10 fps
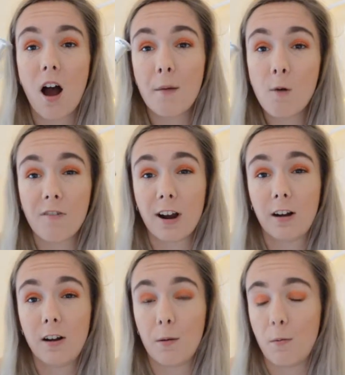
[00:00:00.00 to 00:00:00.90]
I'm not very
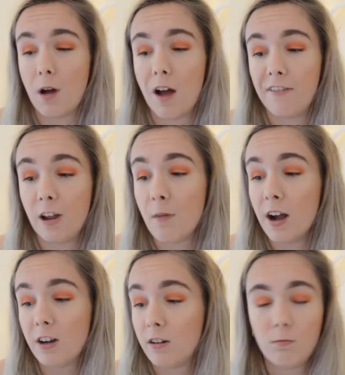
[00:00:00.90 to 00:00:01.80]
clued up on perfume.
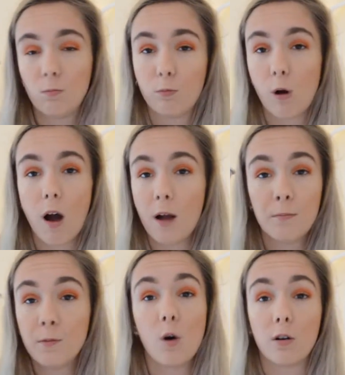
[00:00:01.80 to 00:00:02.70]
I'm not